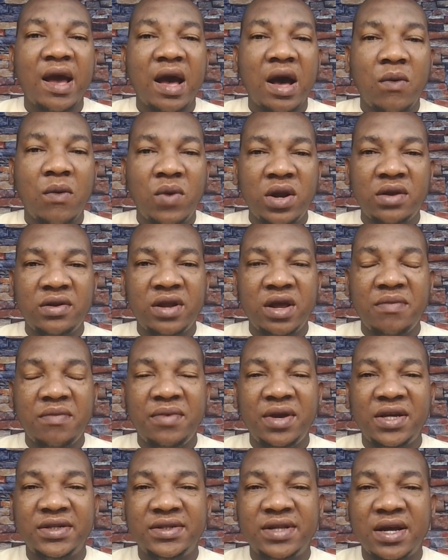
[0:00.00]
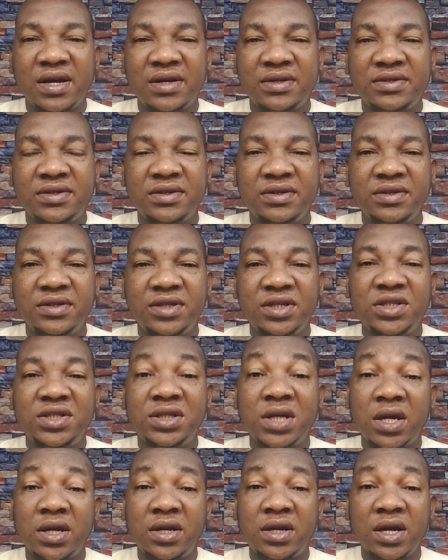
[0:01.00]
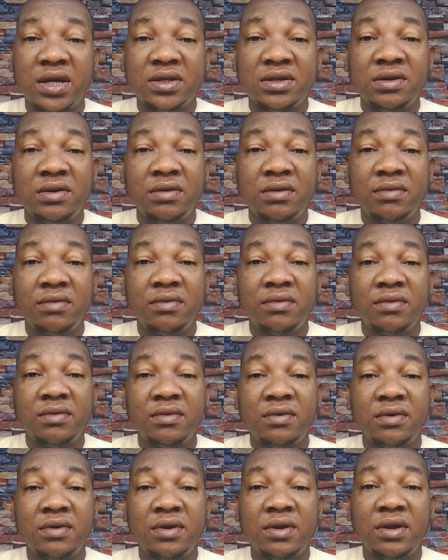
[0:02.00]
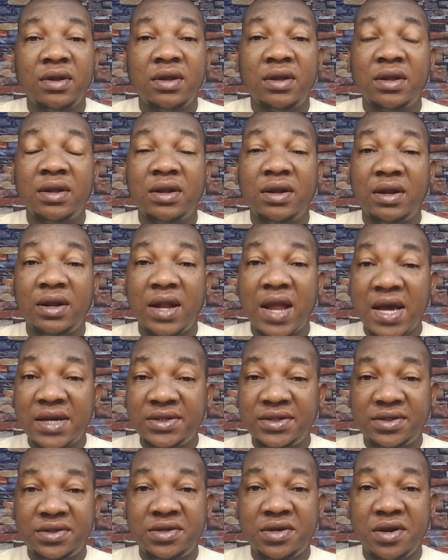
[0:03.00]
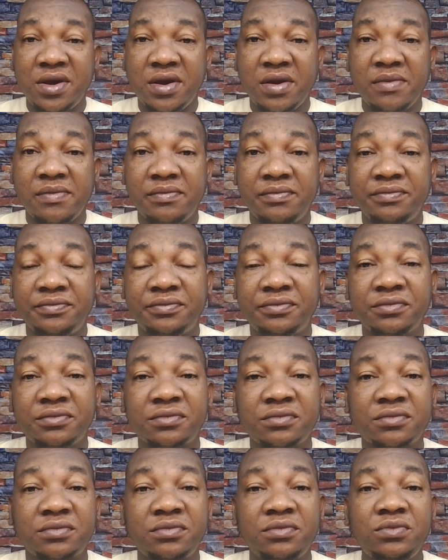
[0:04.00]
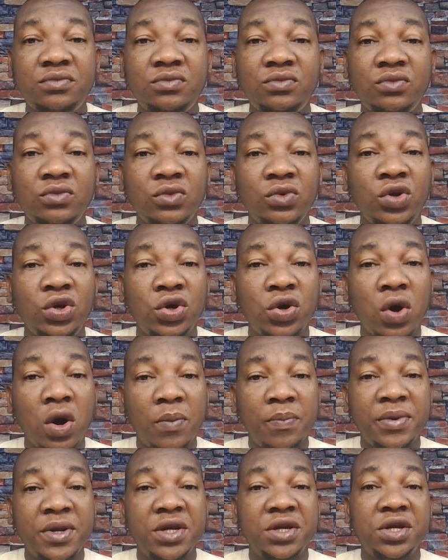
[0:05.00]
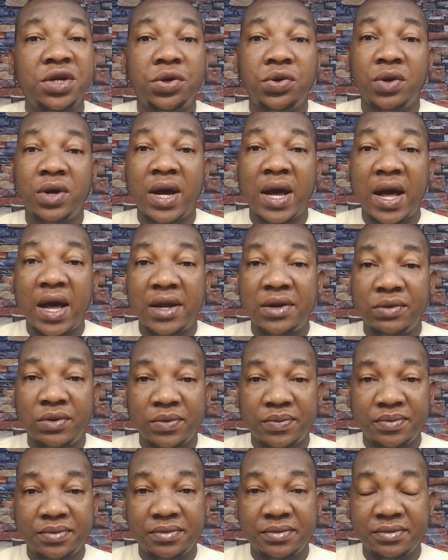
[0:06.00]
And one of them is that she said that last year the company did not add up.